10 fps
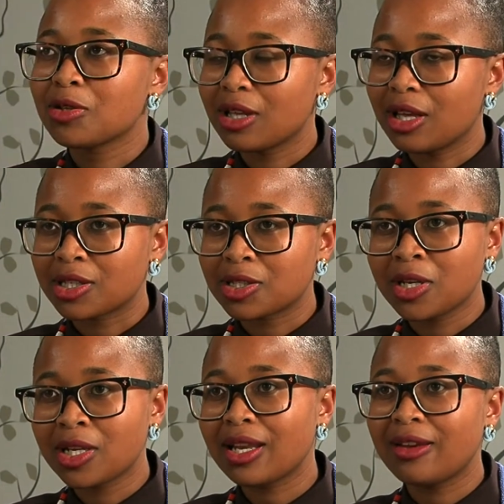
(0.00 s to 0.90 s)
so the
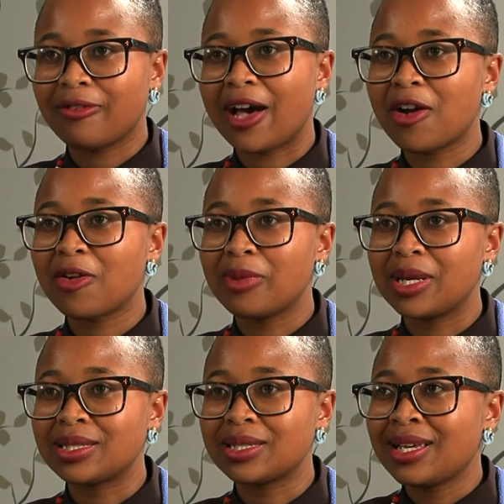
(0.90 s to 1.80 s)
external
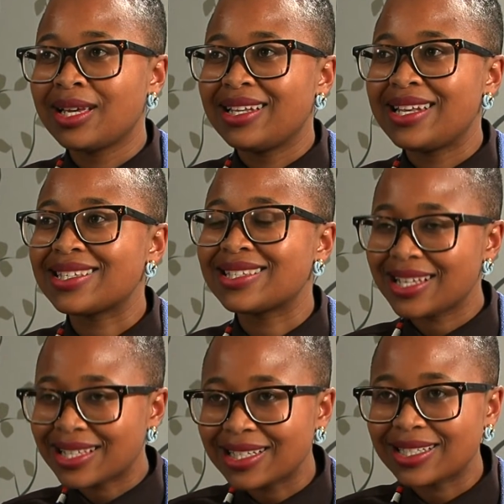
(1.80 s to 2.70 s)
environment
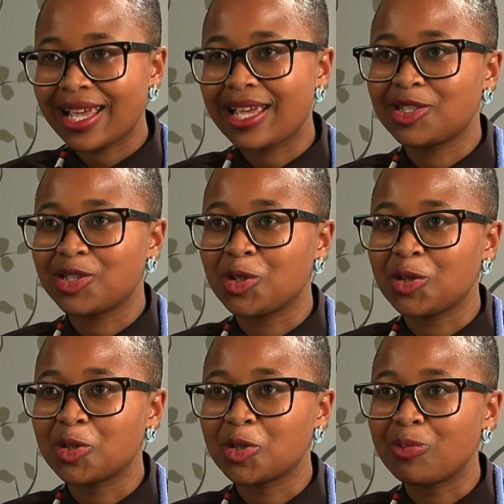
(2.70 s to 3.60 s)
necessitates
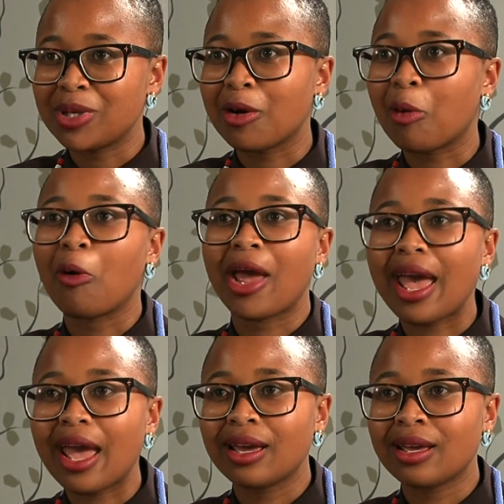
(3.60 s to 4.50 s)
you to be
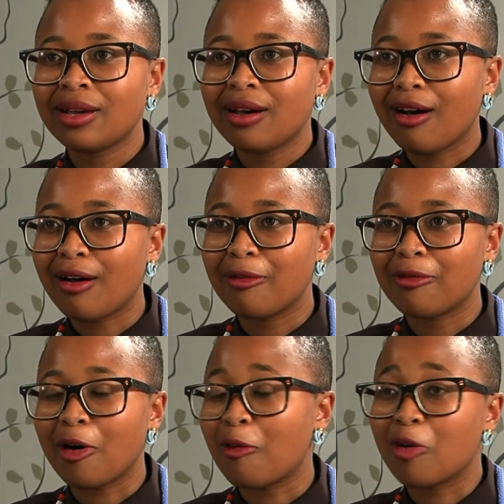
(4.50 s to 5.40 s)
aware
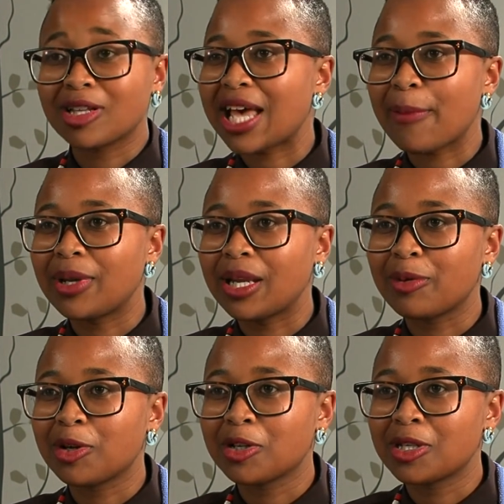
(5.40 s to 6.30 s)
of what's happening,
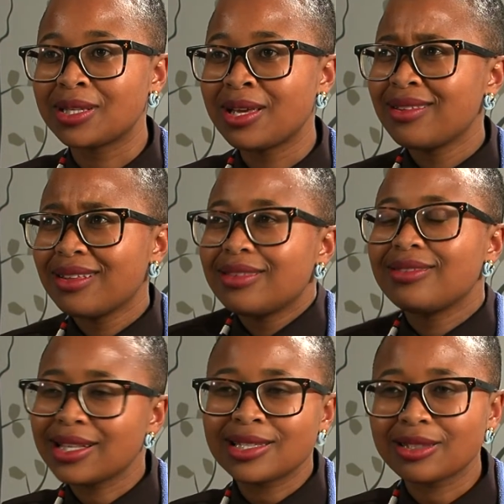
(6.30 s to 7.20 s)
because
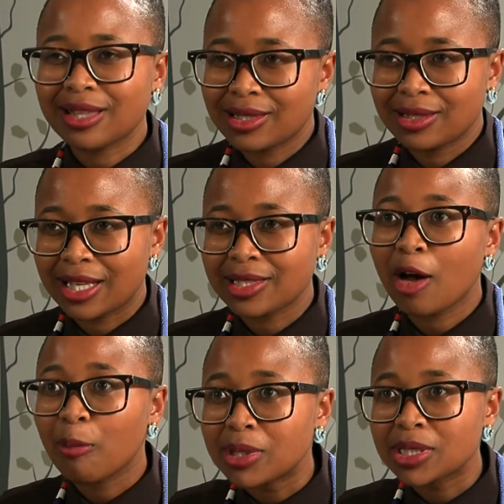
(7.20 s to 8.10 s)
that's
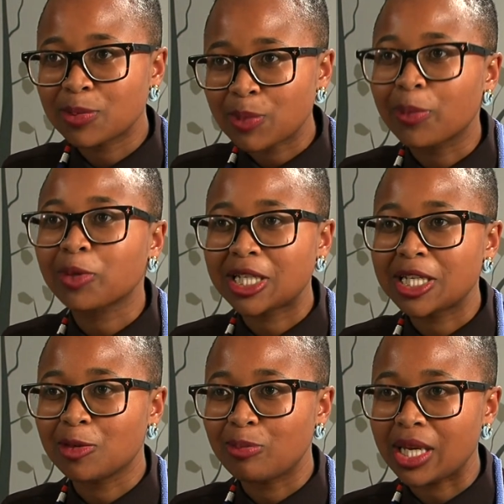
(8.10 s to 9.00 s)
how business people
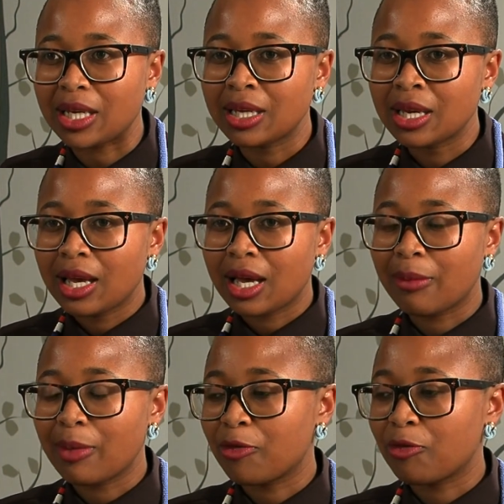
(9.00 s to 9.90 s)
need to be.
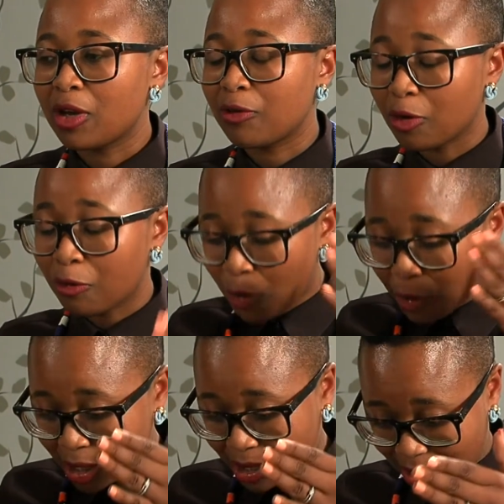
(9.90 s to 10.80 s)
If your
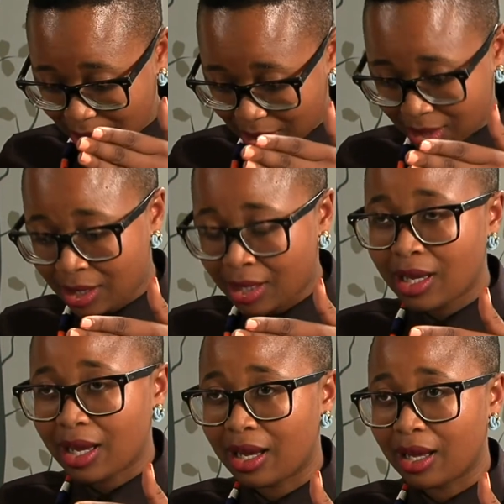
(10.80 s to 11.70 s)
focus is
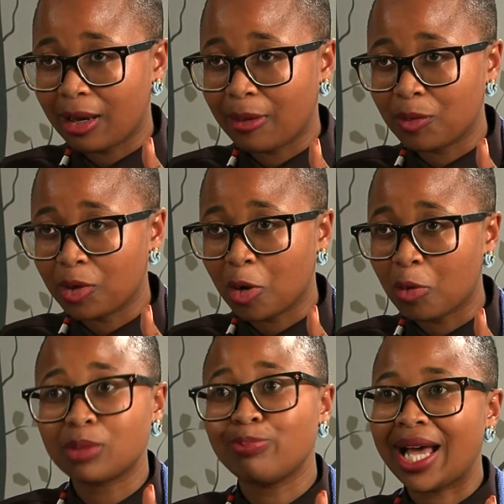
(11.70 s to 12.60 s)

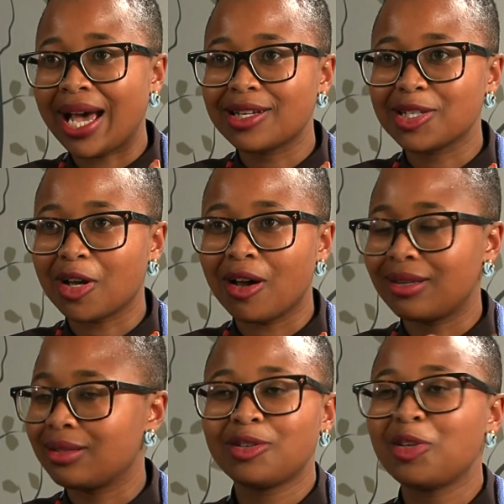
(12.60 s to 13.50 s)
with blinders
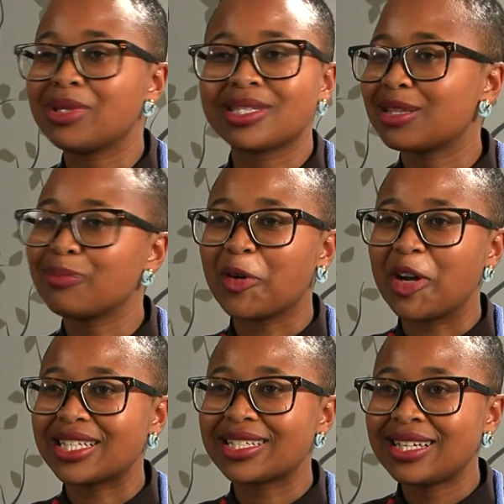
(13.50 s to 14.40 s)
on, you're missing the
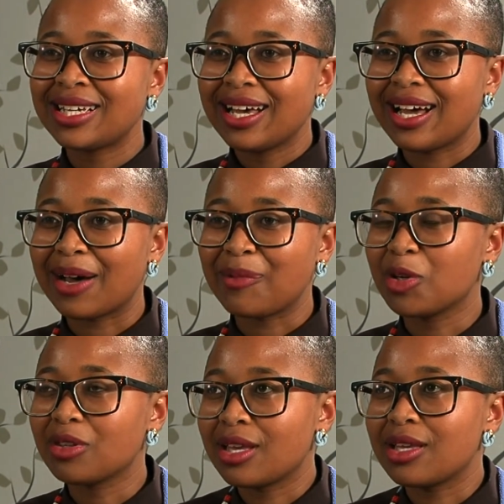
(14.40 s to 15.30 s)
point.
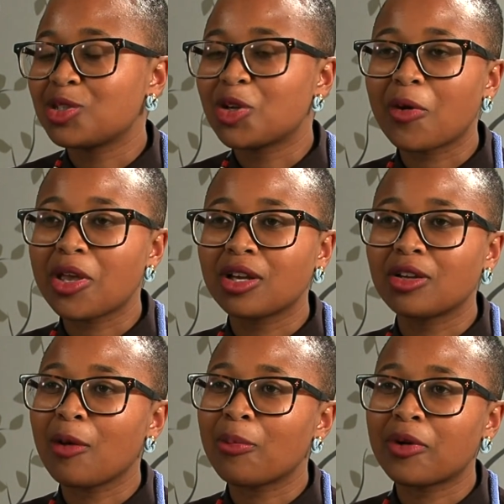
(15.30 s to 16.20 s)
There is no way you can
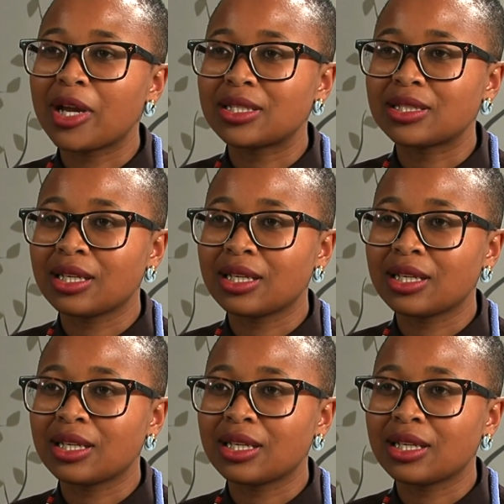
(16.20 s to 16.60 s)
operate